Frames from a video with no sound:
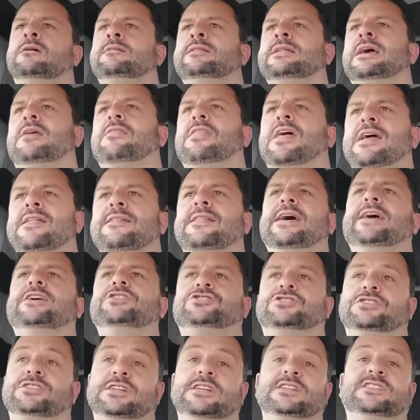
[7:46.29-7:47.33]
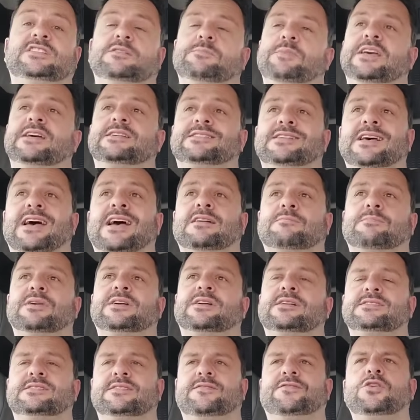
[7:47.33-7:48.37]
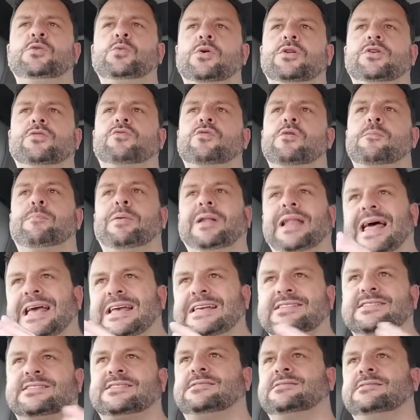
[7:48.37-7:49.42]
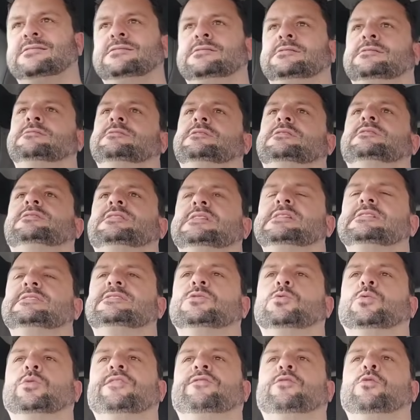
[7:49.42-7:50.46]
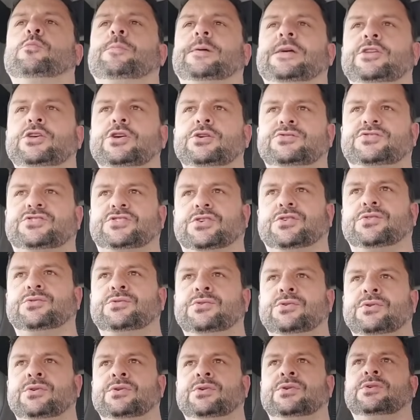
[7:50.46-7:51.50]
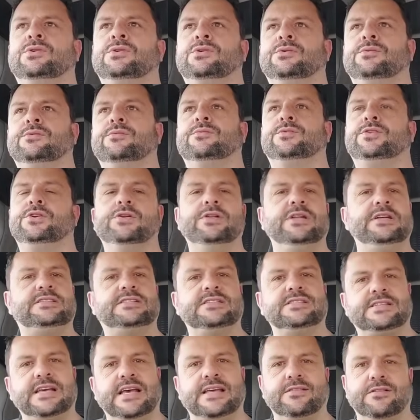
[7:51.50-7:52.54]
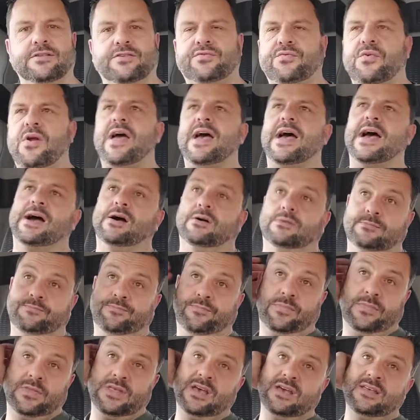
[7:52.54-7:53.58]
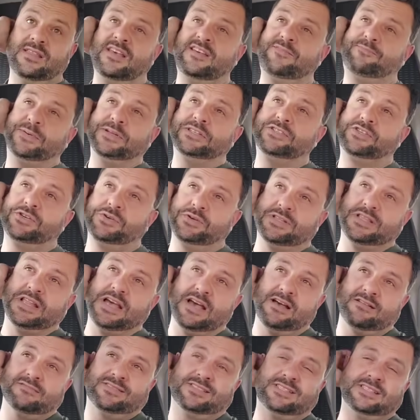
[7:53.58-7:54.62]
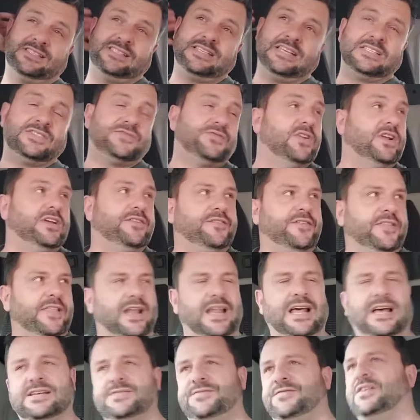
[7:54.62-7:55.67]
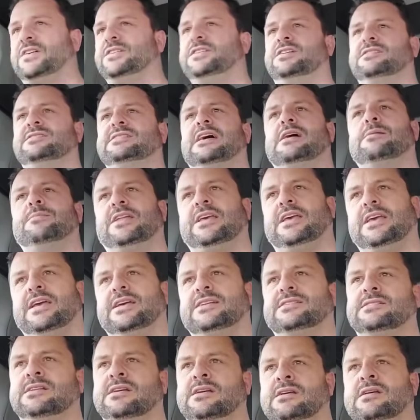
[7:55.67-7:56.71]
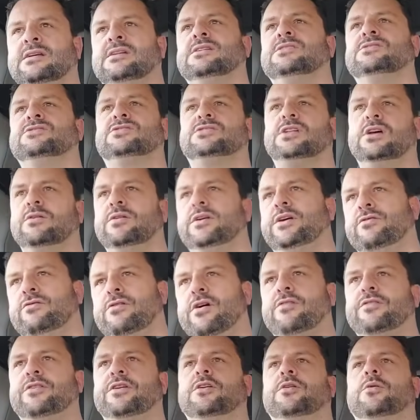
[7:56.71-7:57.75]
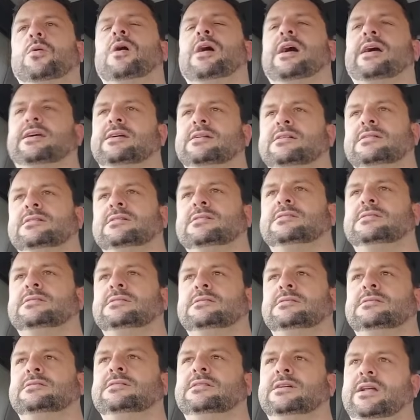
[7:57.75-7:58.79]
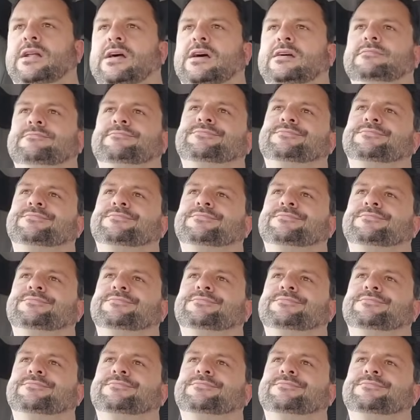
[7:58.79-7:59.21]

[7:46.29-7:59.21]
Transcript: Now that nation needs to be attacked because if you want to replace the things that we've all been used to, you need to take the threat out. And they've been doing that successfully for the last fuck knows how many years, slowly eroding away. You know,